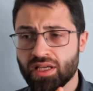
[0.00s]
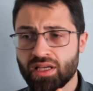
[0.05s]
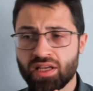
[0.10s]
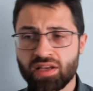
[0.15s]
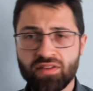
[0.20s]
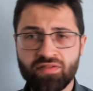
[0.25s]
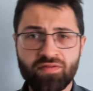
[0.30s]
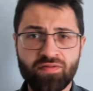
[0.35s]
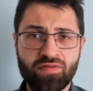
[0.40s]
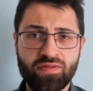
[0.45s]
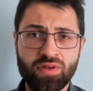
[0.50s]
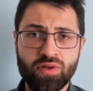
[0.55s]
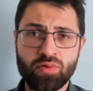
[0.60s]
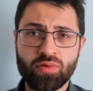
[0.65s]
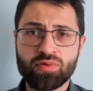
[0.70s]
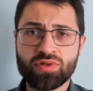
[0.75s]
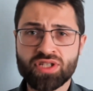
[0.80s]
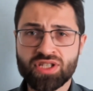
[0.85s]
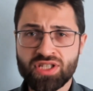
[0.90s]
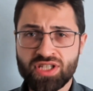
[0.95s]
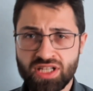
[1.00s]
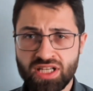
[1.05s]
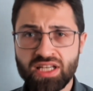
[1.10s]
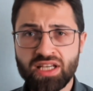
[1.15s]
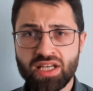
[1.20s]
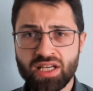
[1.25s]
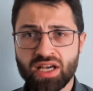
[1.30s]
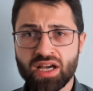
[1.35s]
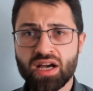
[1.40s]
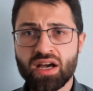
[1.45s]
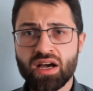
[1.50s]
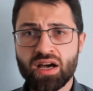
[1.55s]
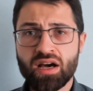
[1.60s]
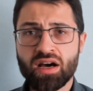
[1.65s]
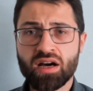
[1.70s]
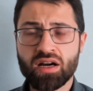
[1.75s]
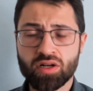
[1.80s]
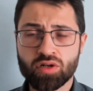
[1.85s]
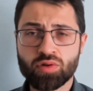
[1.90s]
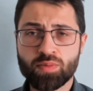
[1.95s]
If you see
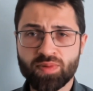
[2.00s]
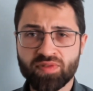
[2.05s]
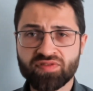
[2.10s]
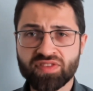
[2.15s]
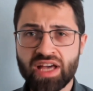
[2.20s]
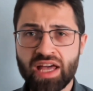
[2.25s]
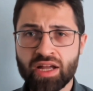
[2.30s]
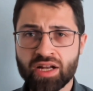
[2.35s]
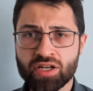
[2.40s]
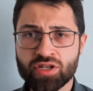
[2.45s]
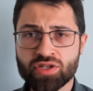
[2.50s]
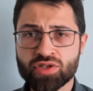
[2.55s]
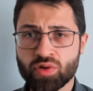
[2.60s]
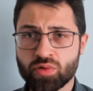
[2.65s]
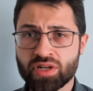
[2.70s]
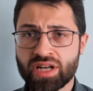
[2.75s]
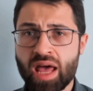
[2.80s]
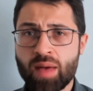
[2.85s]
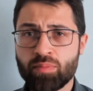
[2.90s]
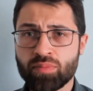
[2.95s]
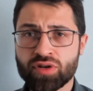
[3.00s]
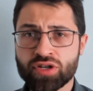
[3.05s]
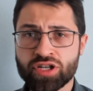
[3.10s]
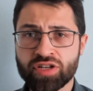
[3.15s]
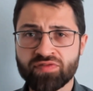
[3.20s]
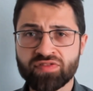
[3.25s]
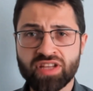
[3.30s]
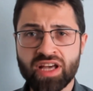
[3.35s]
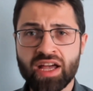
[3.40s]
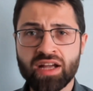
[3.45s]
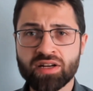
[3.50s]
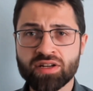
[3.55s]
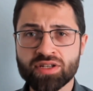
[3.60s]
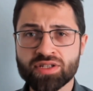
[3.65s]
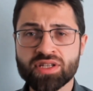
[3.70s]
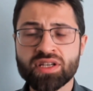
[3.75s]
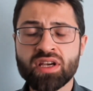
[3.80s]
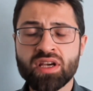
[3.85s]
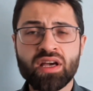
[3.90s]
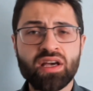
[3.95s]
a group of tigers, so an ambush of
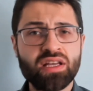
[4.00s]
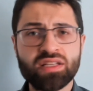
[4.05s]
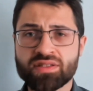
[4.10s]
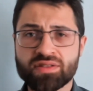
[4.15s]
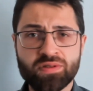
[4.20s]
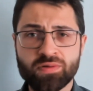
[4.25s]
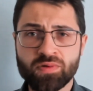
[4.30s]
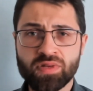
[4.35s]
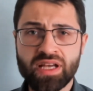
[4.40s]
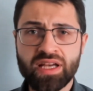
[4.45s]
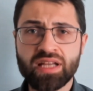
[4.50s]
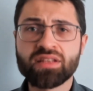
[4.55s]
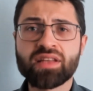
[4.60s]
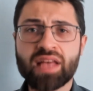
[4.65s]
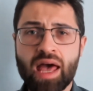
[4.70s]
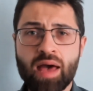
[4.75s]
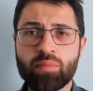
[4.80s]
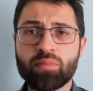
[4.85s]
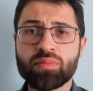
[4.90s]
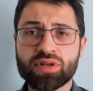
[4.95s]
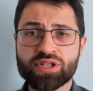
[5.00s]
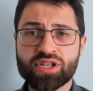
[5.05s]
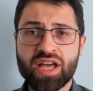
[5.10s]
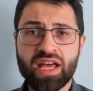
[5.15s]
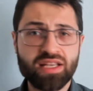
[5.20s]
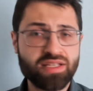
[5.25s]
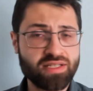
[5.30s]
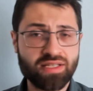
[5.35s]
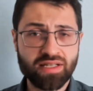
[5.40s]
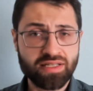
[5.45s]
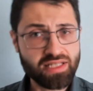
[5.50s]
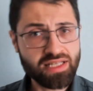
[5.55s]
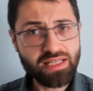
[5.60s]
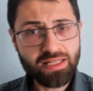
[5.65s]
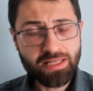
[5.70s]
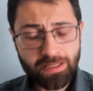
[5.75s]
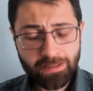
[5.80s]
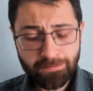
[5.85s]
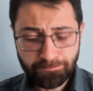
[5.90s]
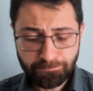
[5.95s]
tigers, it's too late, the ambush has
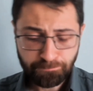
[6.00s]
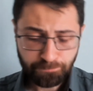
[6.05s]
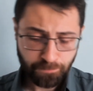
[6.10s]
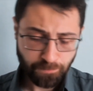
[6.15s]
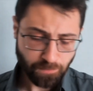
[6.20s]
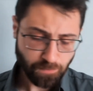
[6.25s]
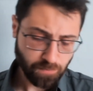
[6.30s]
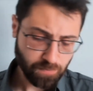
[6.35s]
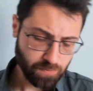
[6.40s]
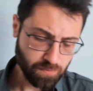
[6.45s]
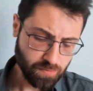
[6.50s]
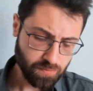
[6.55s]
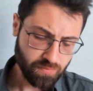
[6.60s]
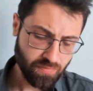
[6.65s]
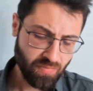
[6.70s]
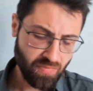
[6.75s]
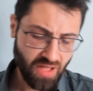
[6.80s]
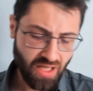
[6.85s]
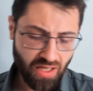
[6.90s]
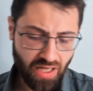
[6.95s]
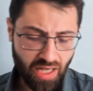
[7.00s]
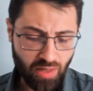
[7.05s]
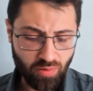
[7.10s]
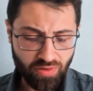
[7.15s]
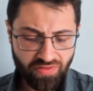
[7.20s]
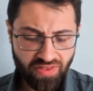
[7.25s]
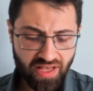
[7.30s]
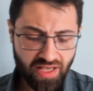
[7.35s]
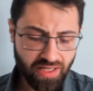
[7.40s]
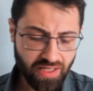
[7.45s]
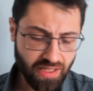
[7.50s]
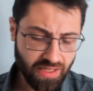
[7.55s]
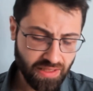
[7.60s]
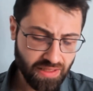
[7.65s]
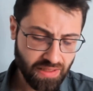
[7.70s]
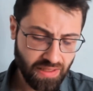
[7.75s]
succeeded, I would think.